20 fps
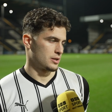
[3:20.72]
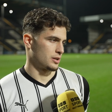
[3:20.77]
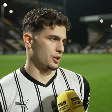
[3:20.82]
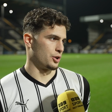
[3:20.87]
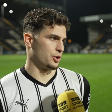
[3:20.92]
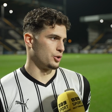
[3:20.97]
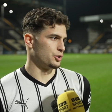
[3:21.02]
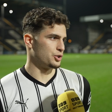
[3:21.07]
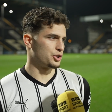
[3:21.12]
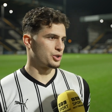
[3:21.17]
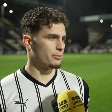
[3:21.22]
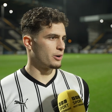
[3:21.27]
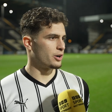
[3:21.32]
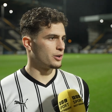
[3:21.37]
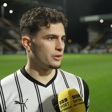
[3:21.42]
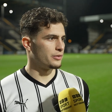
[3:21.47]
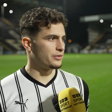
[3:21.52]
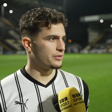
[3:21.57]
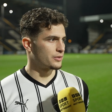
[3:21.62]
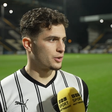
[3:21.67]
a huge
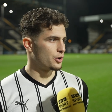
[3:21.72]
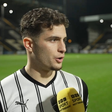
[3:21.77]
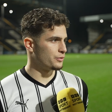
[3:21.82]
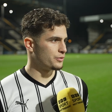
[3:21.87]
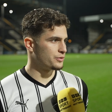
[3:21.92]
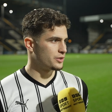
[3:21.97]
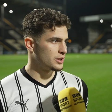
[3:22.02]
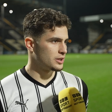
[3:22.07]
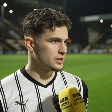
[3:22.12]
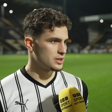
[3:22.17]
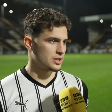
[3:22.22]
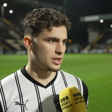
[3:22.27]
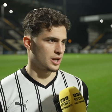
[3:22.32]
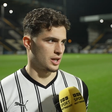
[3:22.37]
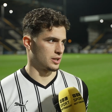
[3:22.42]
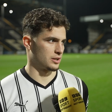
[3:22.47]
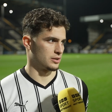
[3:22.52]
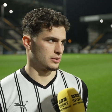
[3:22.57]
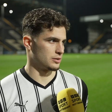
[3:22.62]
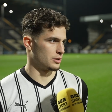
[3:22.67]
amount of confidence
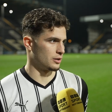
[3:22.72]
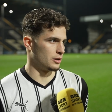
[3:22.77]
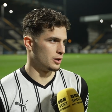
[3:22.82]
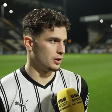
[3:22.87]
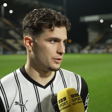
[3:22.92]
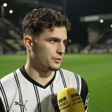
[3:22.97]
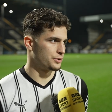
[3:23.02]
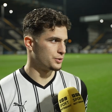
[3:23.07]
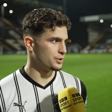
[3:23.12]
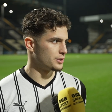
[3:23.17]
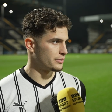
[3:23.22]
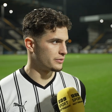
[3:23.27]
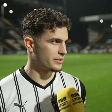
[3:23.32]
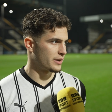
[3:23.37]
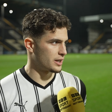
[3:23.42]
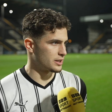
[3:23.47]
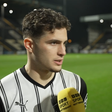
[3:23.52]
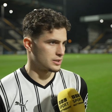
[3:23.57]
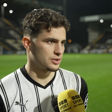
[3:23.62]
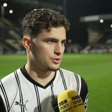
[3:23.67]
and love to the
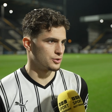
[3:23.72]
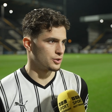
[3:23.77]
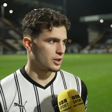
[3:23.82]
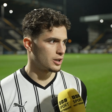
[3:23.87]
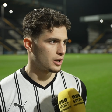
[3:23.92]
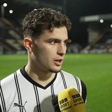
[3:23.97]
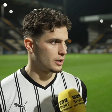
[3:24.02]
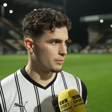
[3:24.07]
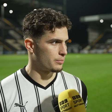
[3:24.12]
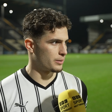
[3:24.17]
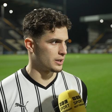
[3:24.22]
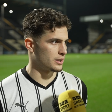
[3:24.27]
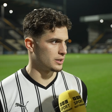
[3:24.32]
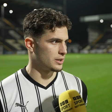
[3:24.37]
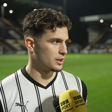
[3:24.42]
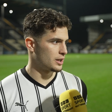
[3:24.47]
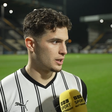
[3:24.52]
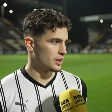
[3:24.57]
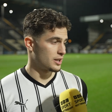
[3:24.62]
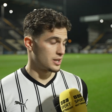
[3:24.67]
fans and to the club. And
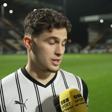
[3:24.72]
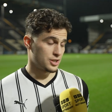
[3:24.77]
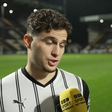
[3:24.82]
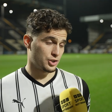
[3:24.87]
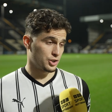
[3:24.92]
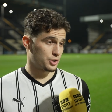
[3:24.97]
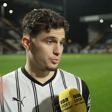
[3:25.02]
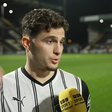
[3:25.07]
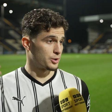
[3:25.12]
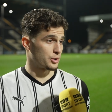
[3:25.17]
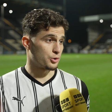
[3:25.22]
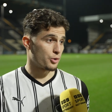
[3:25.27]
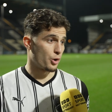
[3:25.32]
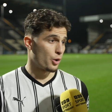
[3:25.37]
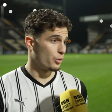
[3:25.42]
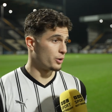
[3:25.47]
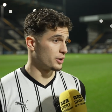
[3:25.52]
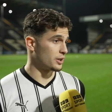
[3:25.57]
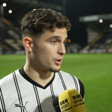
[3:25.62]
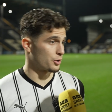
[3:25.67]
it's just been
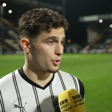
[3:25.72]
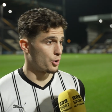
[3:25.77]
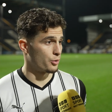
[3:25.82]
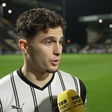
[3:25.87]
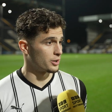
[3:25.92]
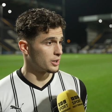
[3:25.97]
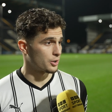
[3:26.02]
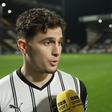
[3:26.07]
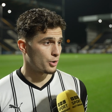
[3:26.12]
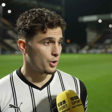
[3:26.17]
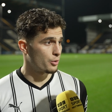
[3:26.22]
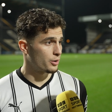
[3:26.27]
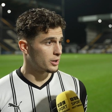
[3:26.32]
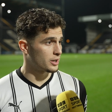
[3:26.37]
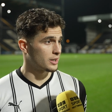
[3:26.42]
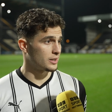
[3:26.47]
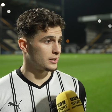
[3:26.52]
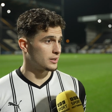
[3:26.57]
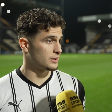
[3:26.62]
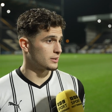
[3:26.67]
growing and growing and growing,
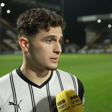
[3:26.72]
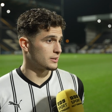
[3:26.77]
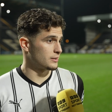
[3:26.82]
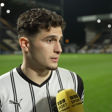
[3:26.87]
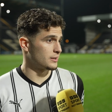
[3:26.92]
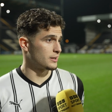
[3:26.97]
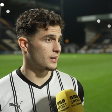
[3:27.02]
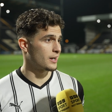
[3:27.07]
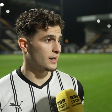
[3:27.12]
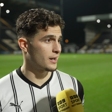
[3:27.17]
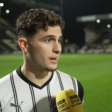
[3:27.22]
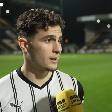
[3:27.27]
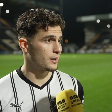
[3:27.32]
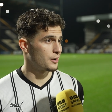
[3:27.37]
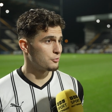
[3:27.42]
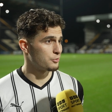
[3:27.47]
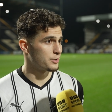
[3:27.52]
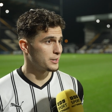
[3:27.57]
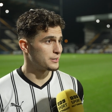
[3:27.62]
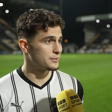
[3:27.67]
and yeah, I
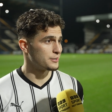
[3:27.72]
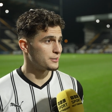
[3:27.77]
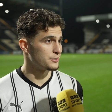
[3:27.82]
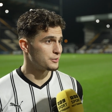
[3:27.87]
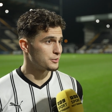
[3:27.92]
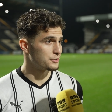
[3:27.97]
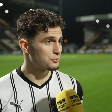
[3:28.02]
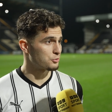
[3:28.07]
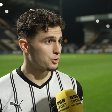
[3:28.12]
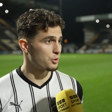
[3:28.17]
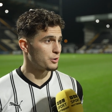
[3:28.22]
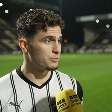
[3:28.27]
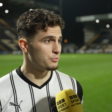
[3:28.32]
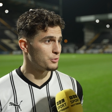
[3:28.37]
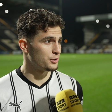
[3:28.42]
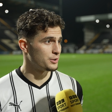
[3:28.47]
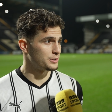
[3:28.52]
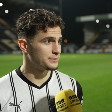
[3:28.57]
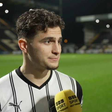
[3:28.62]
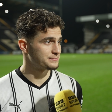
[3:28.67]
can't wait to grow it
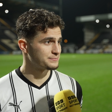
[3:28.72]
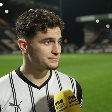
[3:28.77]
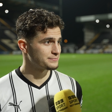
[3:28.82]
more.